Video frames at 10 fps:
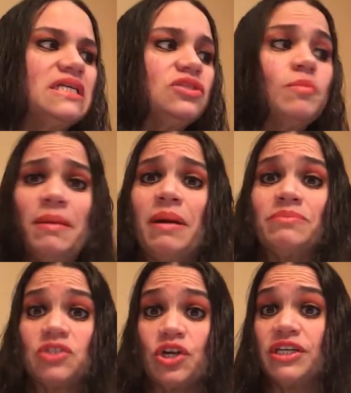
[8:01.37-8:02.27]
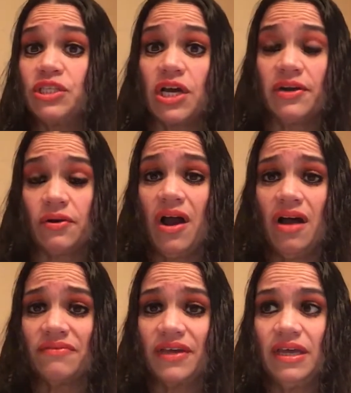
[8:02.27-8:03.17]
So my mom started to cut her
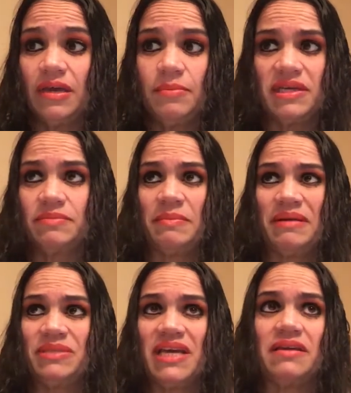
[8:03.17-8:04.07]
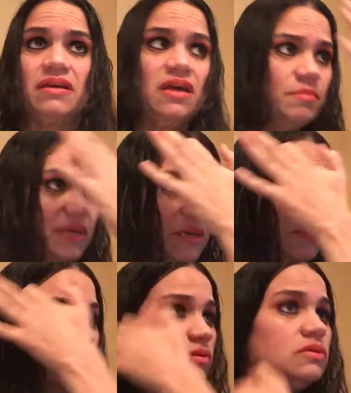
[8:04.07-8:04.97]
off because my mom's like,
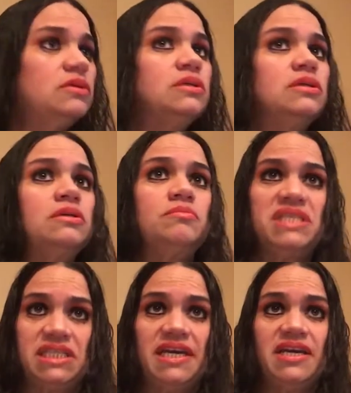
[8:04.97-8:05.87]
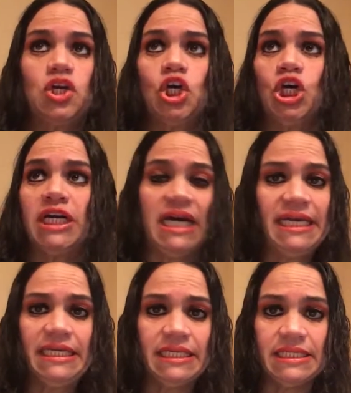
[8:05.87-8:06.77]
people mistake our
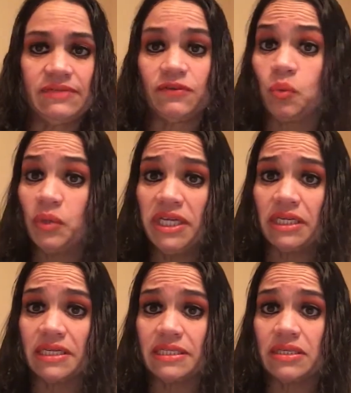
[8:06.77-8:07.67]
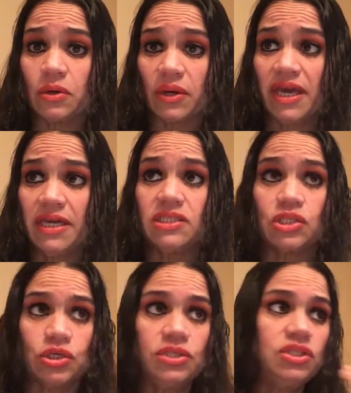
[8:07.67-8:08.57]
kindness for weakness, okay? It's
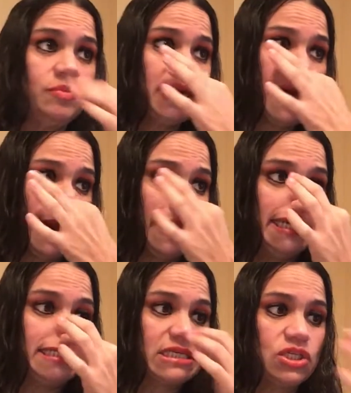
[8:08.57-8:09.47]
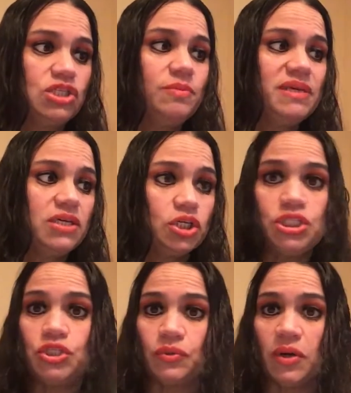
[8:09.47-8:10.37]
good to be kind. It's good to be
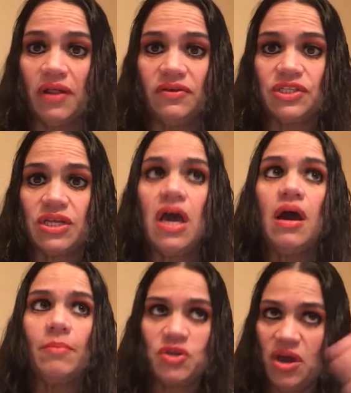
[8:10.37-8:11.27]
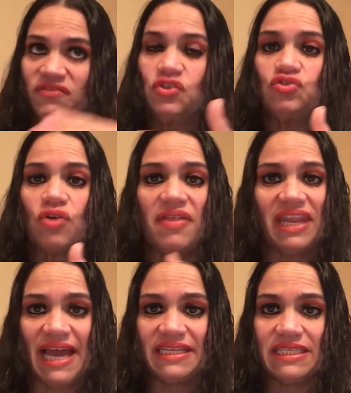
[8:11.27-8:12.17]
good to others, but you have to draw the
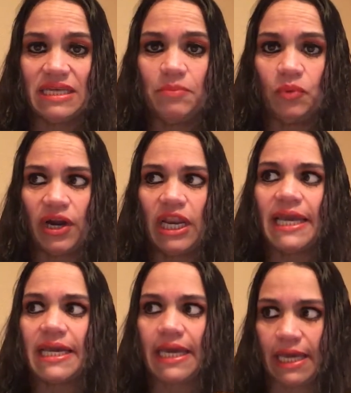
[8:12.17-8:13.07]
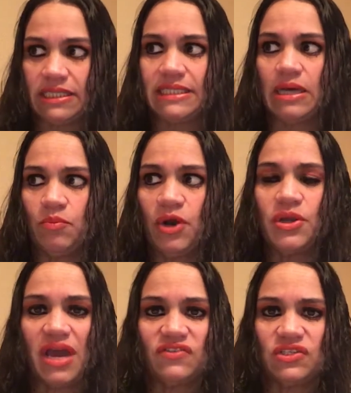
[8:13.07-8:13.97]
line somewhere. Like, somewhere
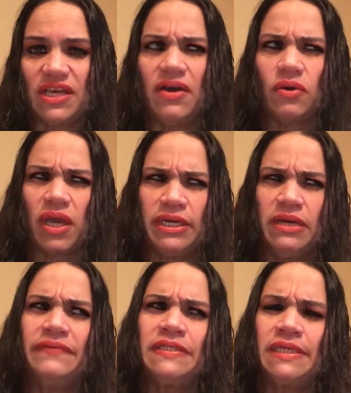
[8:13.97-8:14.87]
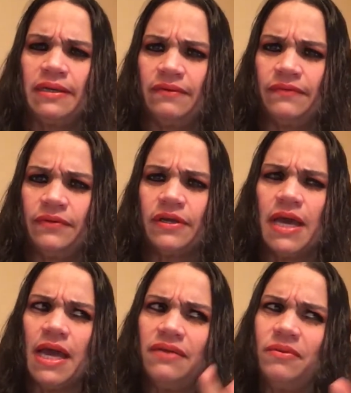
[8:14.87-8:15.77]
you have to say, okay, enough is enough. You're
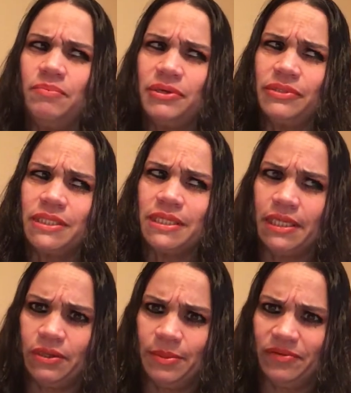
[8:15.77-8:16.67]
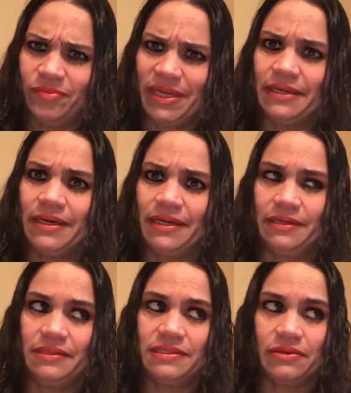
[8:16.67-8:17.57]
kind of abusing a little bit of my
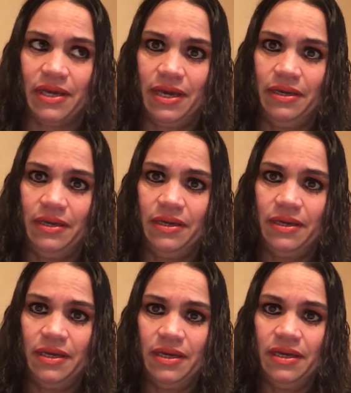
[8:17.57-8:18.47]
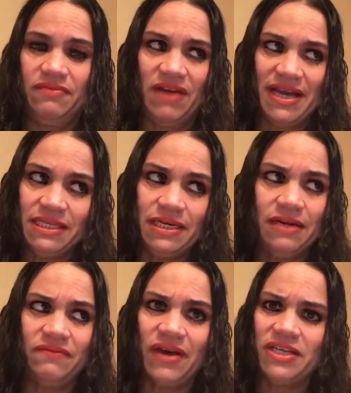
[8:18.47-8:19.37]
kindness, okay? If I didn't
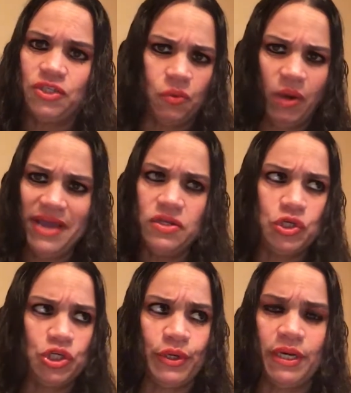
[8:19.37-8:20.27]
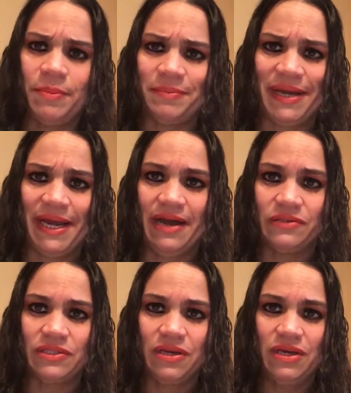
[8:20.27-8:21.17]
invite you, why are you showing up at my
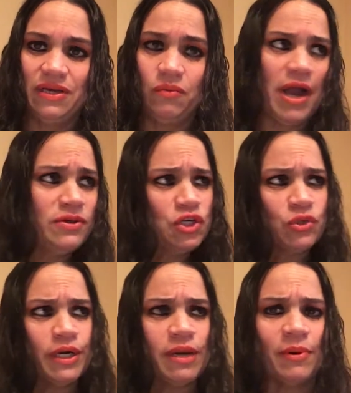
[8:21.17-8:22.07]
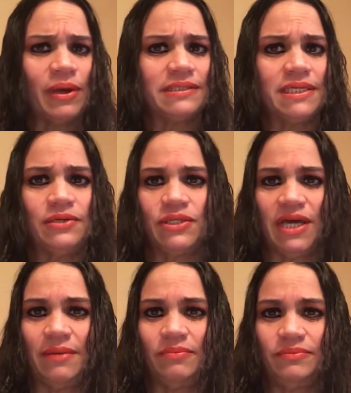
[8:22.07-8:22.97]
house? Why are you showing up around dinner
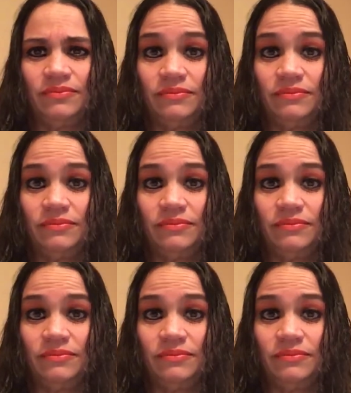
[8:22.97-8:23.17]
time?